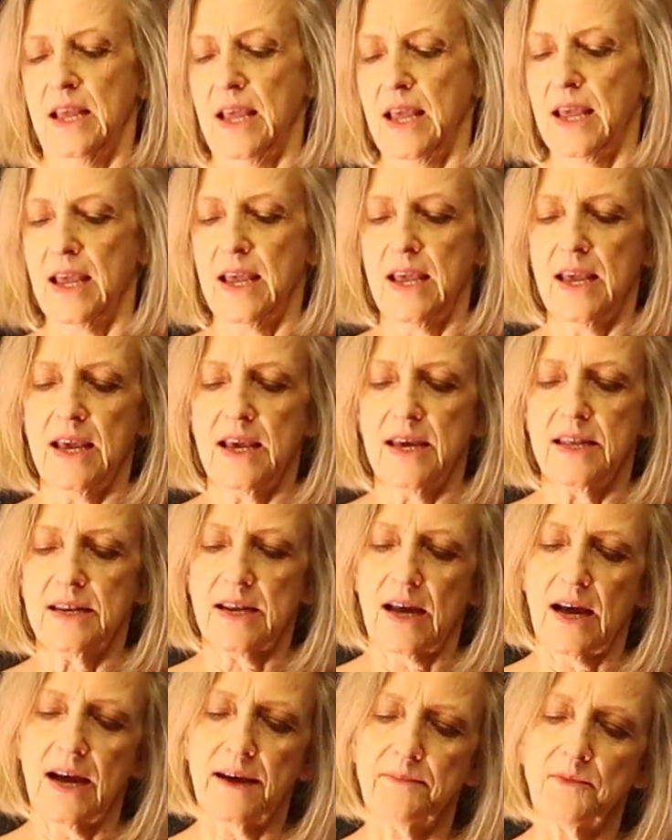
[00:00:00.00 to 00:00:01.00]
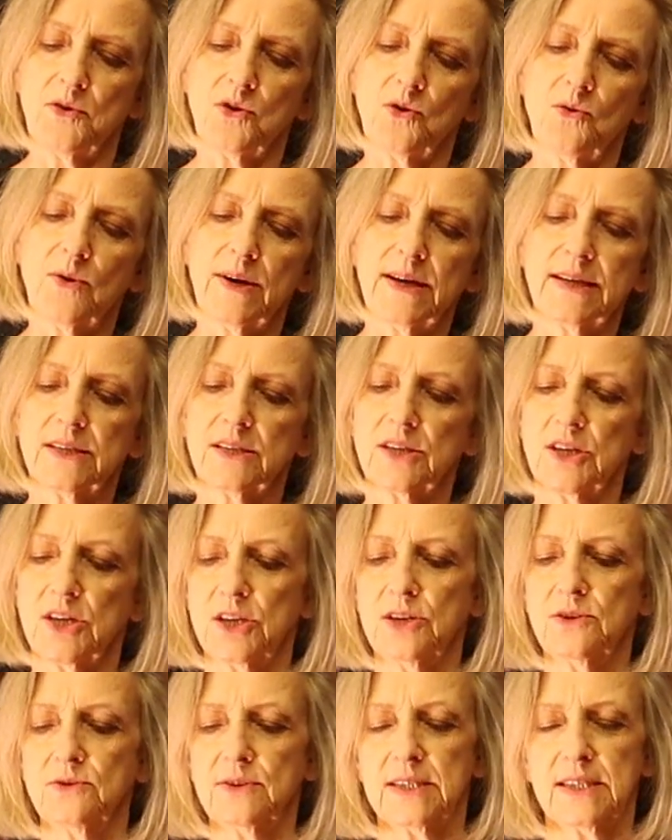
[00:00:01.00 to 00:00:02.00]
and I'm going to
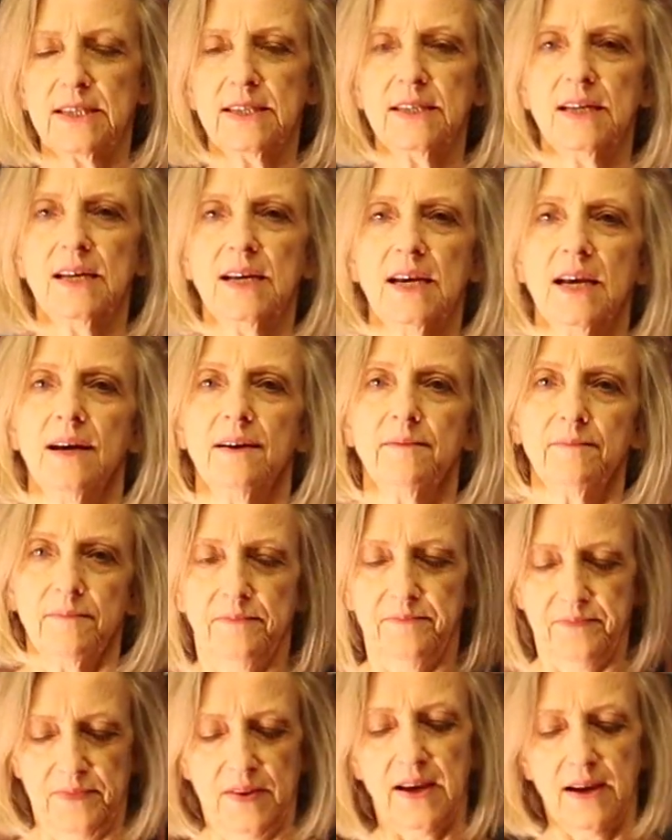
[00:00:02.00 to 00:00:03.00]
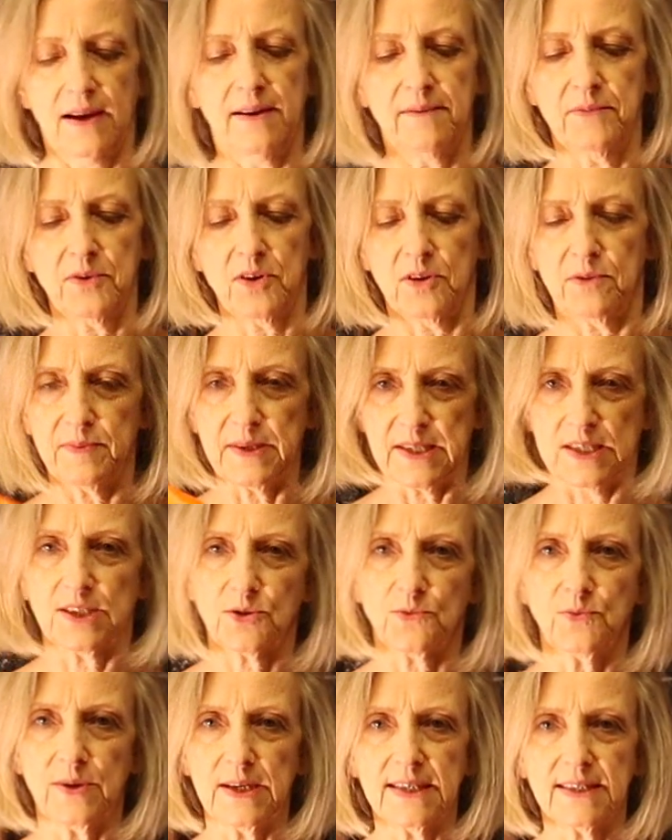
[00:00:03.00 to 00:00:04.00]
use it. I'm going to be
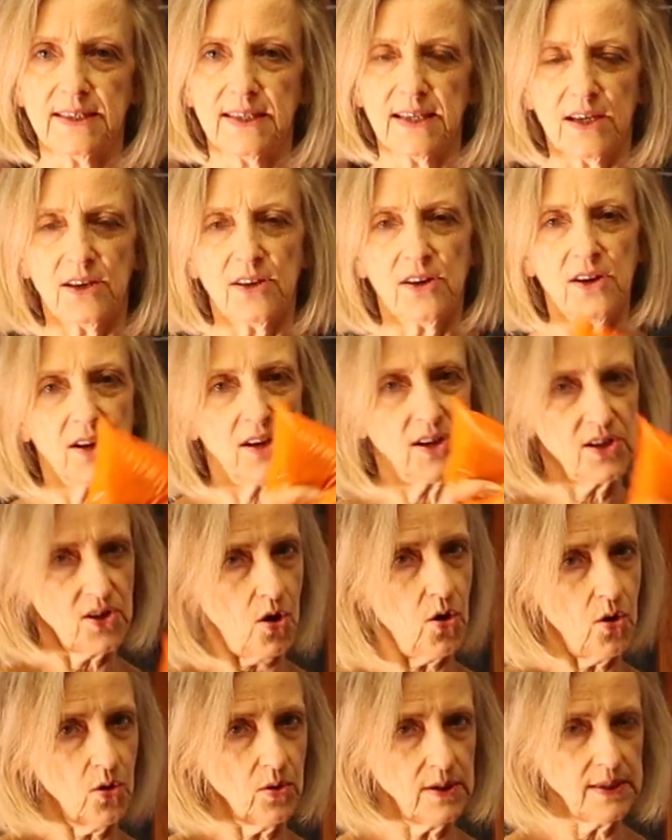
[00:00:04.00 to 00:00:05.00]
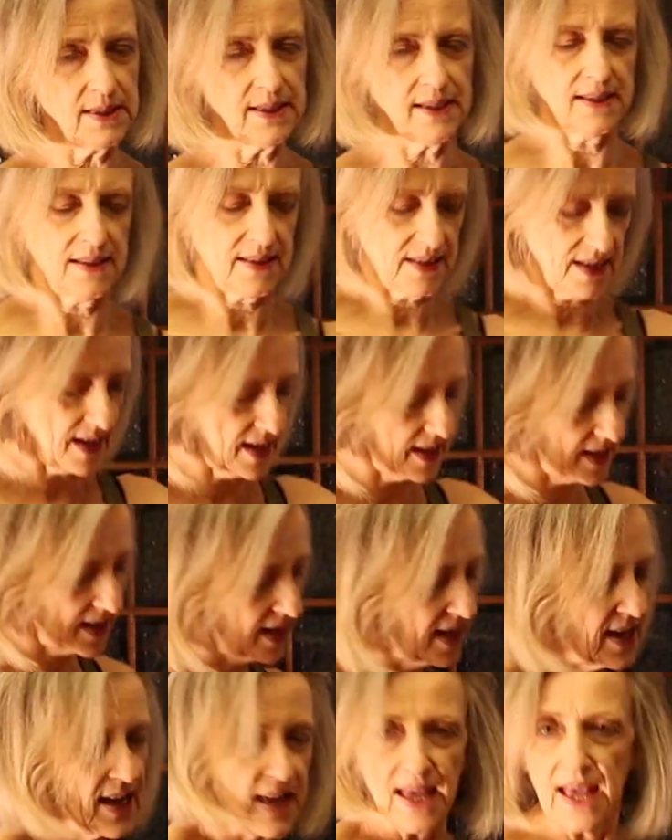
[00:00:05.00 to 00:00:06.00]
squeezing in on it, holding it
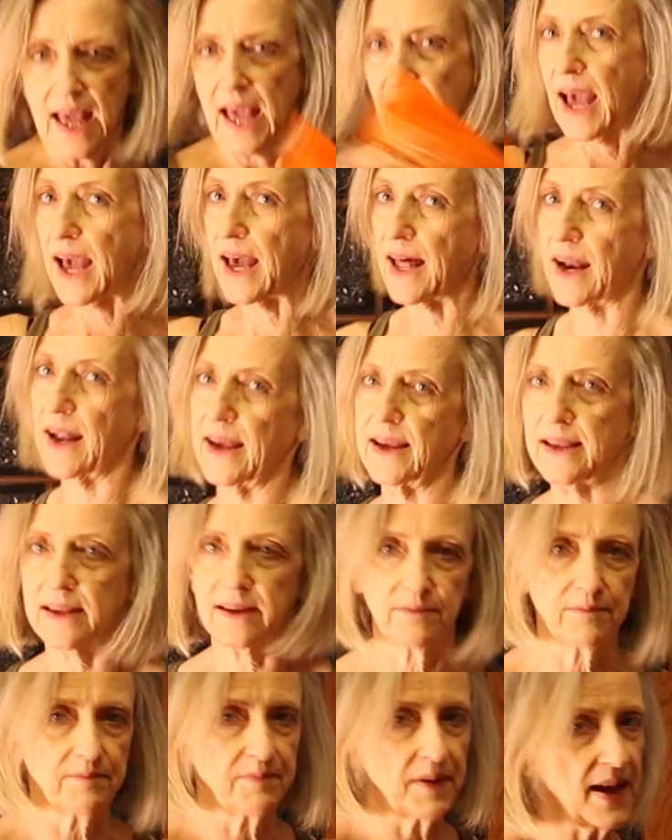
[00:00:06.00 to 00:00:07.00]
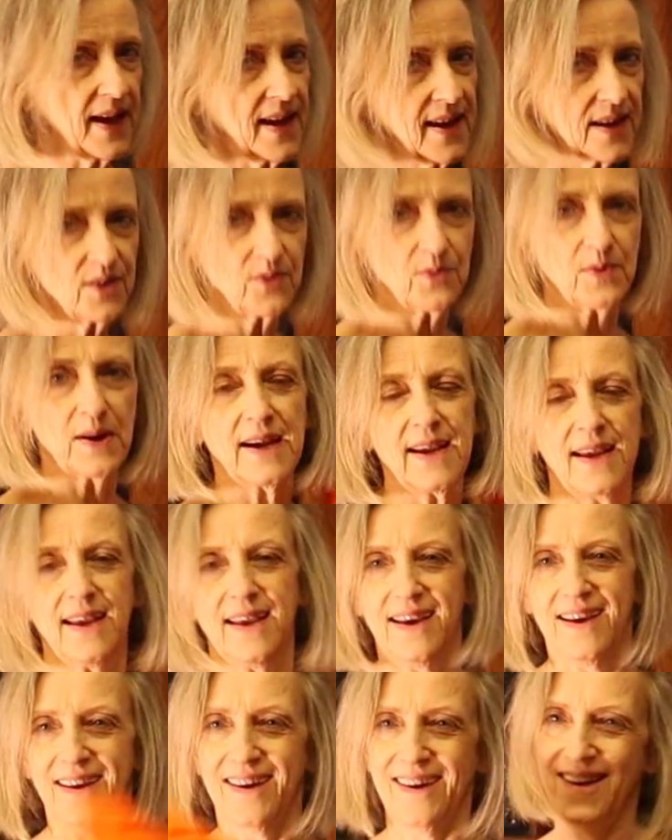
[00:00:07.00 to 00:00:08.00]
tight, and I can bang
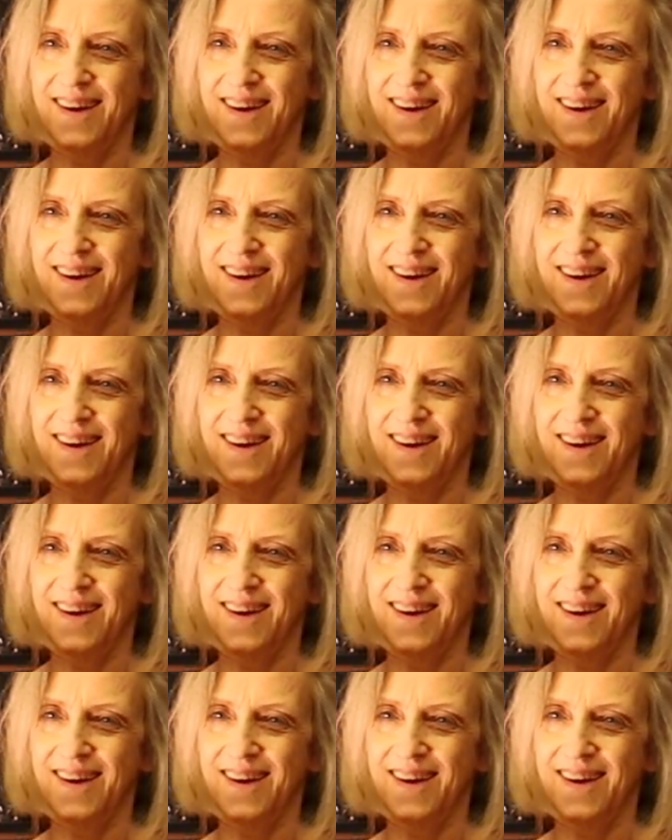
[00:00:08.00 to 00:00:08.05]
away